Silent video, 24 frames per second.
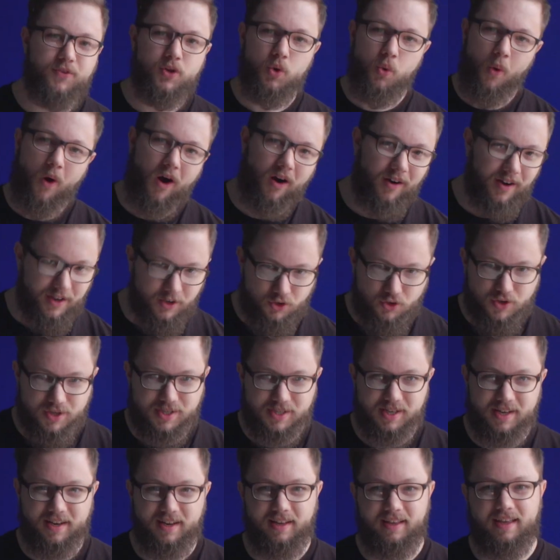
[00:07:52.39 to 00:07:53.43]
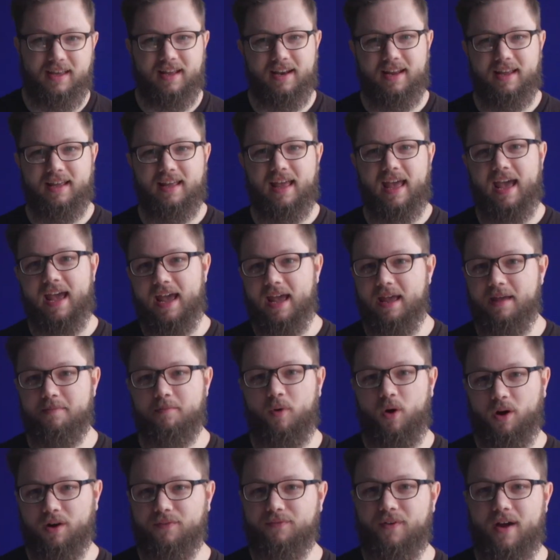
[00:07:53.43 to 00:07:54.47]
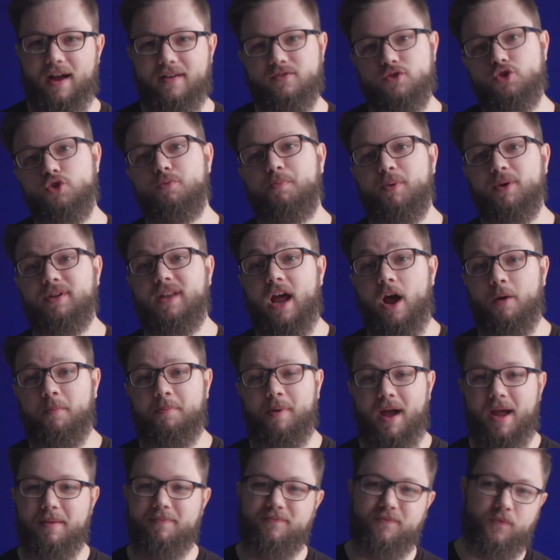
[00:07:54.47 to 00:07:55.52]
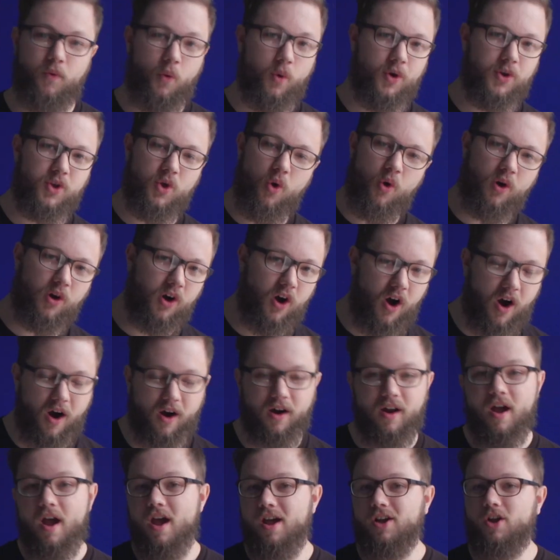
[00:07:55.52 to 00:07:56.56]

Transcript: If you are interested in getting a Mark V Supra downpipe for your car,